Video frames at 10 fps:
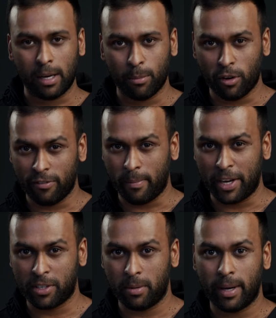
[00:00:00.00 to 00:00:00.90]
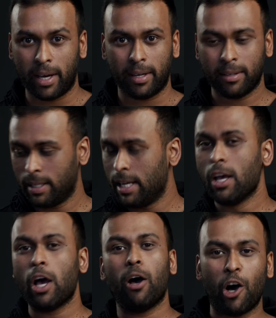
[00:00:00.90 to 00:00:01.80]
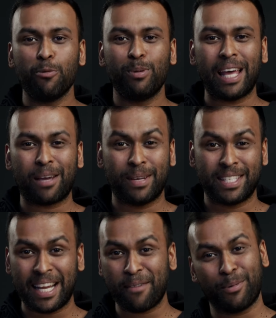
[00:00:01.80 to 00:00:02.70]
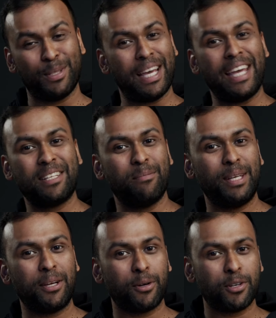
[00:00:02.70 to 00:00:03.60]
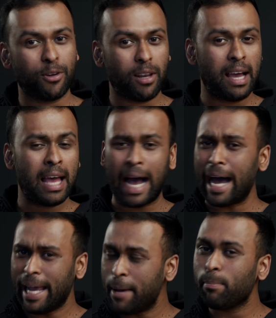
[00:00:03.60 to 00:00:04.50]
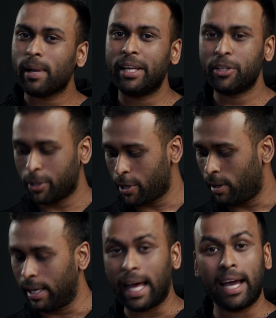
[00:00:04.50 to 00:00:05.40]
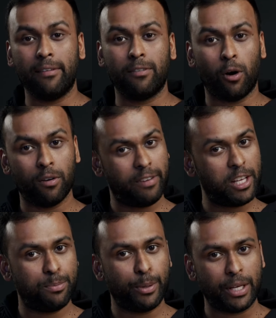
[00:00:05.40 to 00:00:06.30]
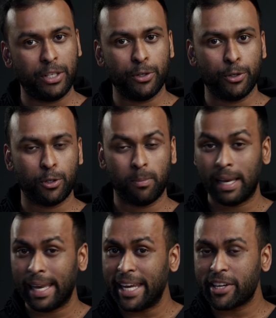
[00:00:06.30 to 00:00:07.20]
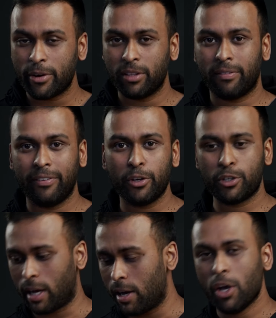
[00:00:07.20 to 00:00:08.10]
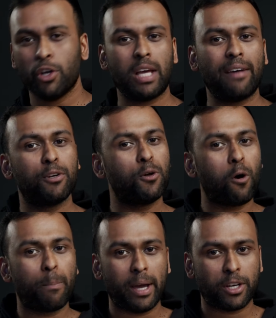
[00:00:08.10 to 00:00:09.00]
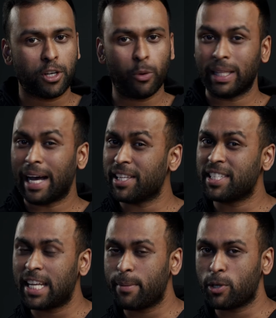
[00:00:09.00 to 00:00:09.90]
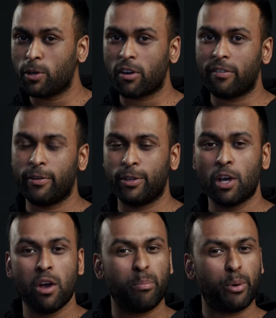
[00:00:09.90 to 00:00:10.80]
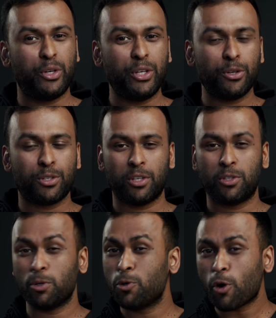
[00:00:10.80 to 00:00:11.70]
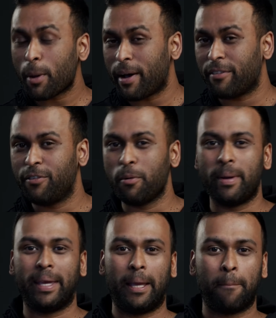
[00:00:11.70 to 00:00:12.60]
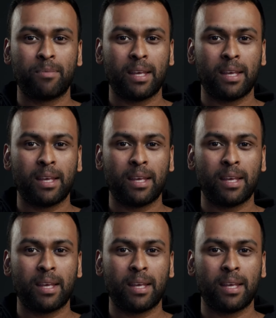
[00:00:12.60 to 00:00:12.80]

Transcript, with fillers: find more information about it. Hope you like my setup for the ATEM mini controller. I am planning to go live on Facebook and YouTube later in the future to have a talkback show with other cinematographers, producers to talk about filmmaking.